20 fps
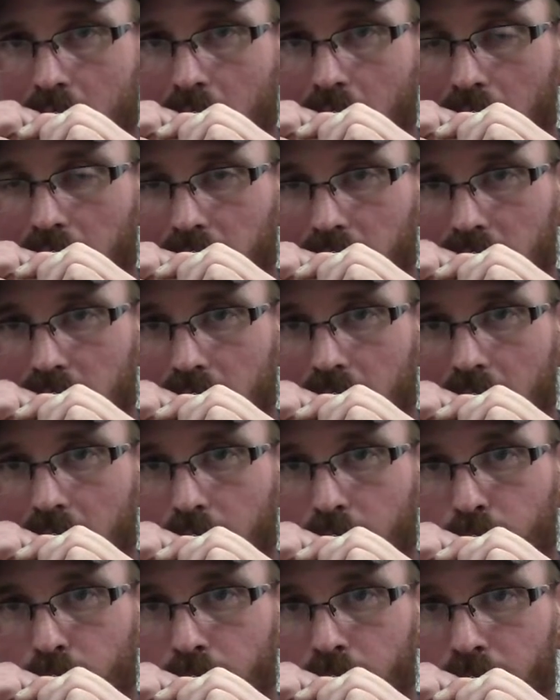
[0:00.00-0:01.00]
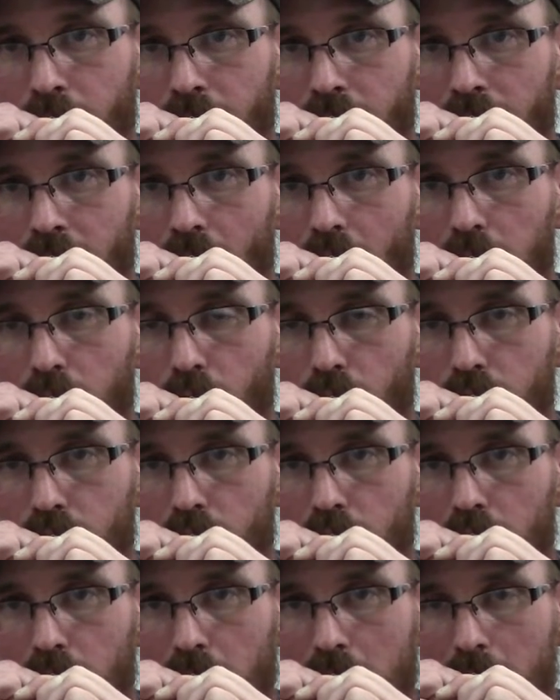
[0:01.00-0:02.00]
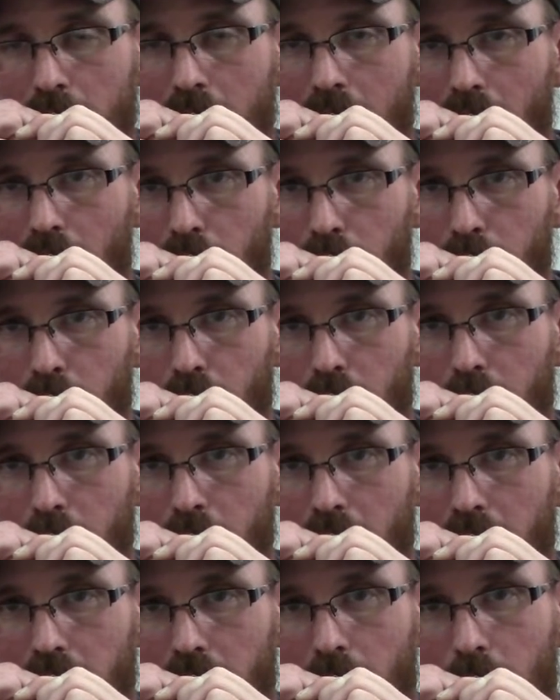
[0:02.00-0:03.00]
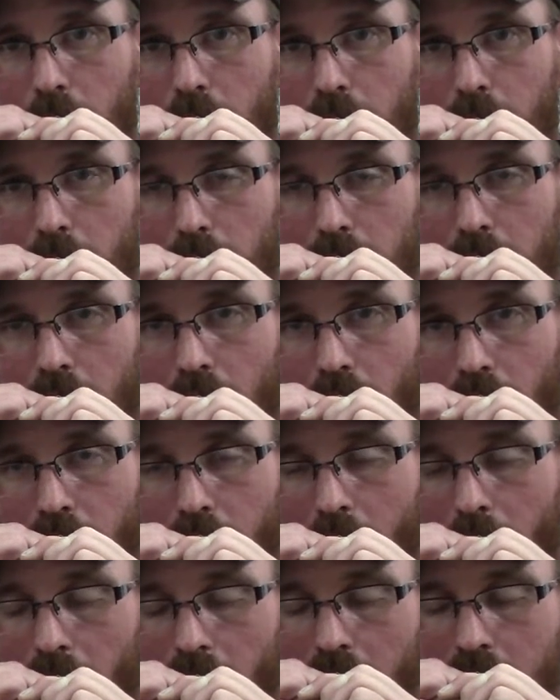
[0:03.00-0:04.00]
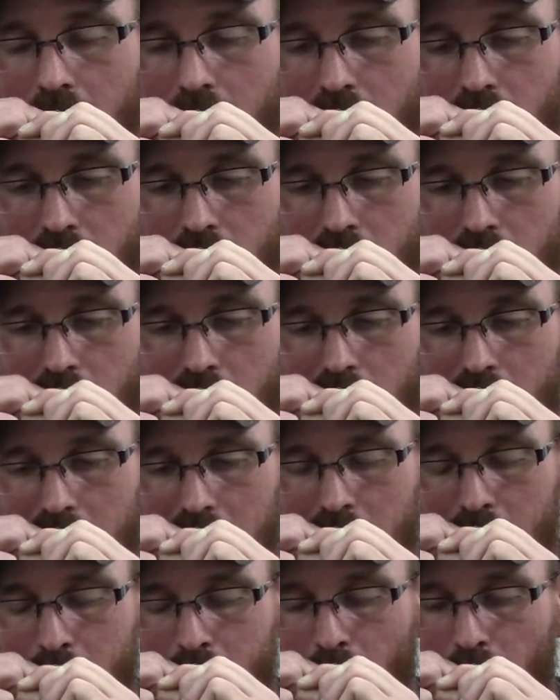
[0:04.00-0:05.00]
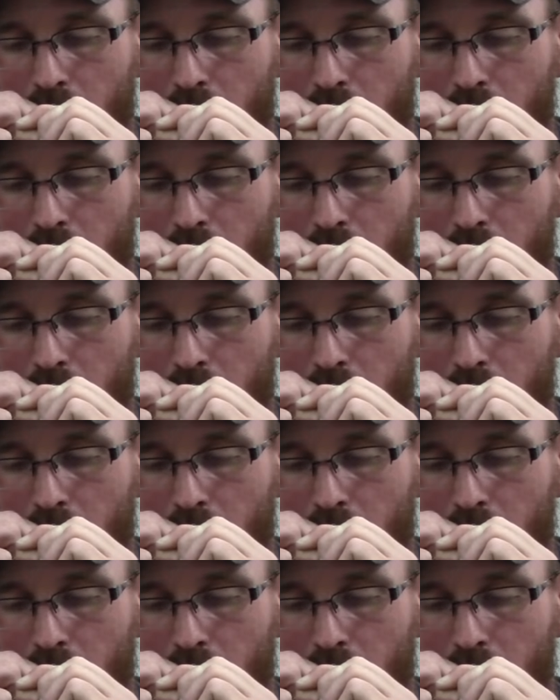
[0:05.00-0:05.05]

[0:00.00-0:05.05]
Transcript: on the side closer to my mouth, between my thumb and my mouth. Okay?